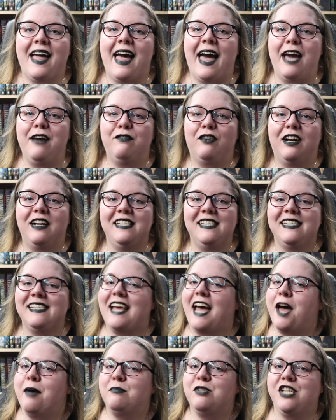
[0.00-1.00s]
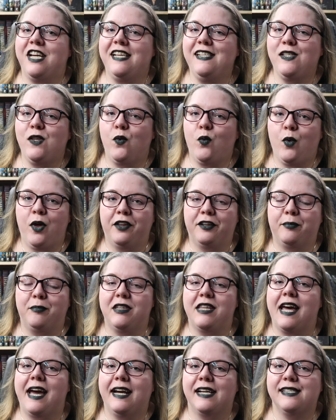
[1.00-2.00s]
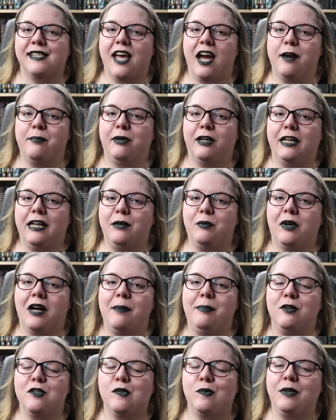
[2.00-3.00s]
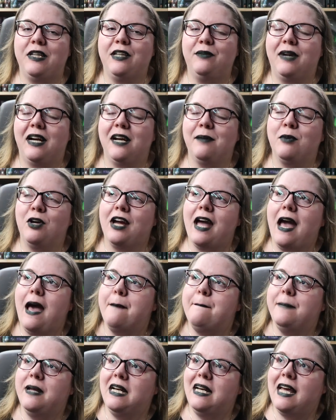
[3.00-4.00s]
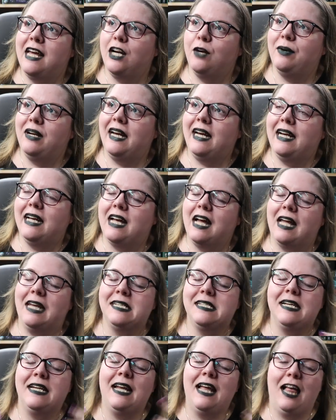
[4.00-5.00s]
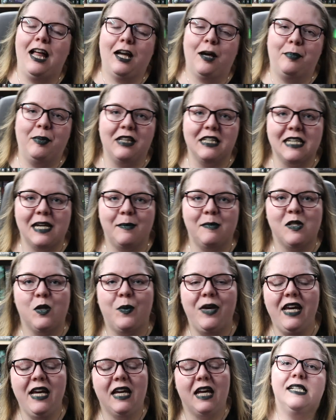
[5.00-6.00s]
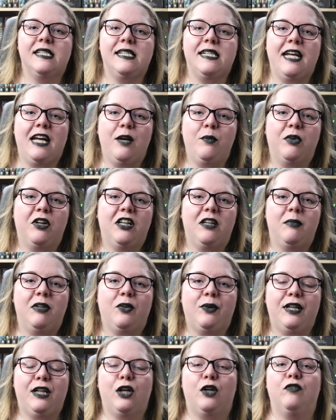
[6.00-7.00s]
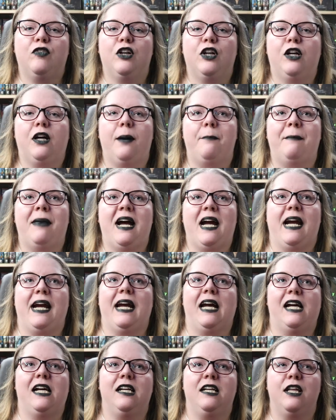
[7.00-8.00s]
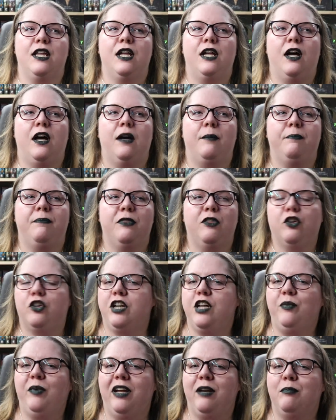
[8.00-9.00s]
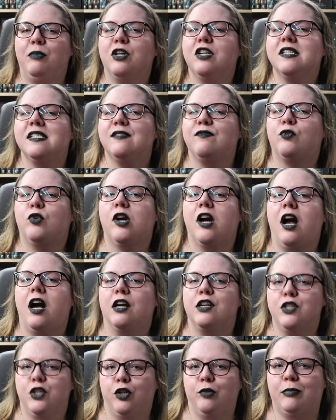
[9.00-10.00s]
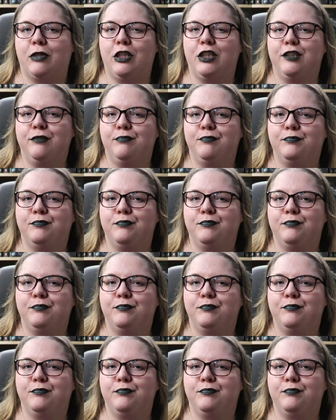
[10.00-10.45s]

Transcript: Hi friends, I'm Jess and welcome to the Hexed Library where I post reading, writing, book, and Belena related content a couple of times a week. Today we're going to be going over my uh, 31 books for October.